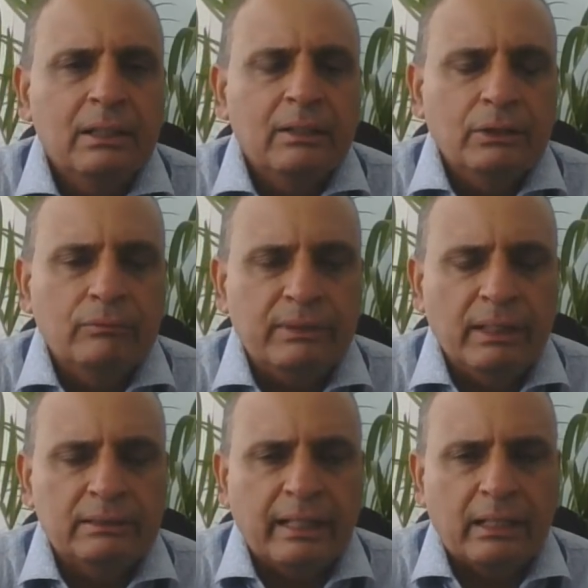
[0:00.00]

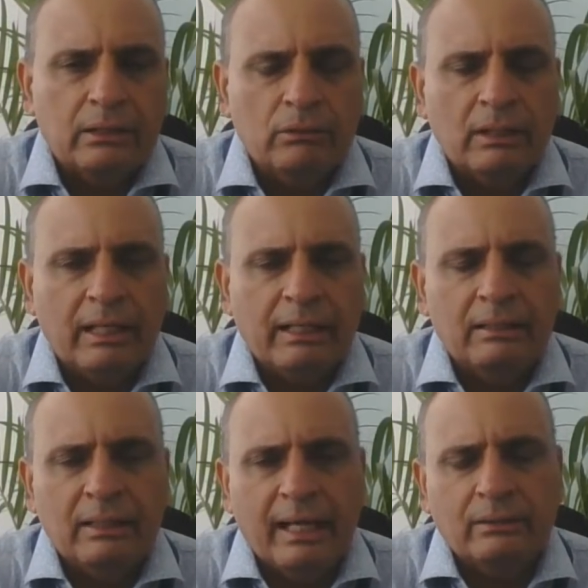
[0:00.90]
It's taken on the
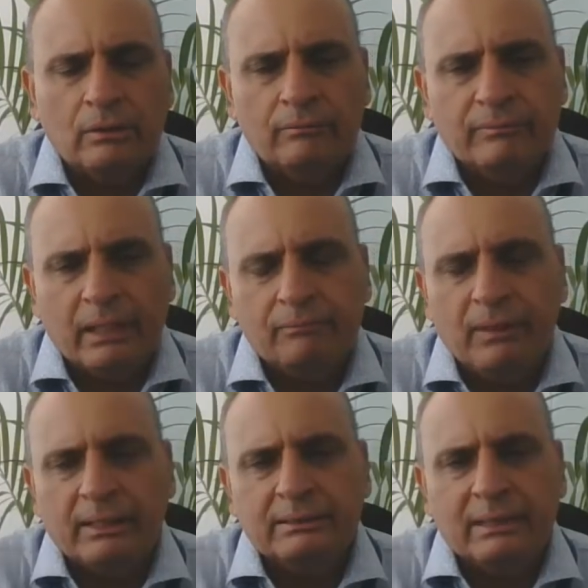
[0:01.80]
likes of
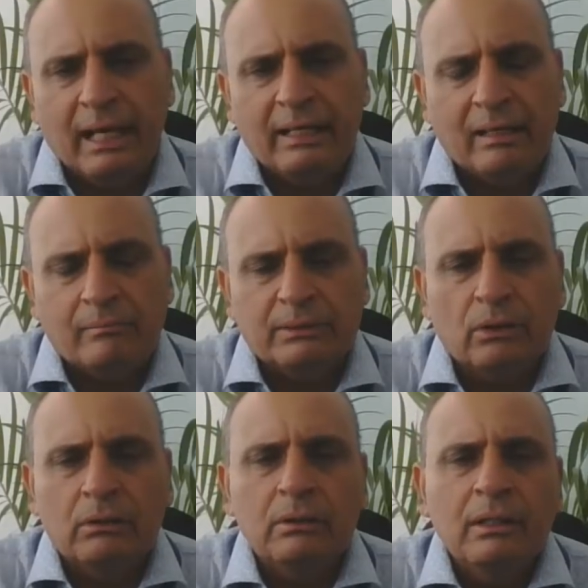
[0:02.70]
Netflix and
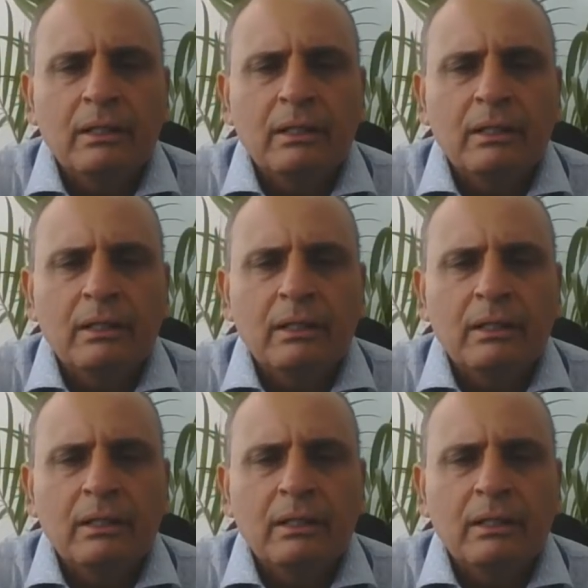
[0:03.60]
Amazon,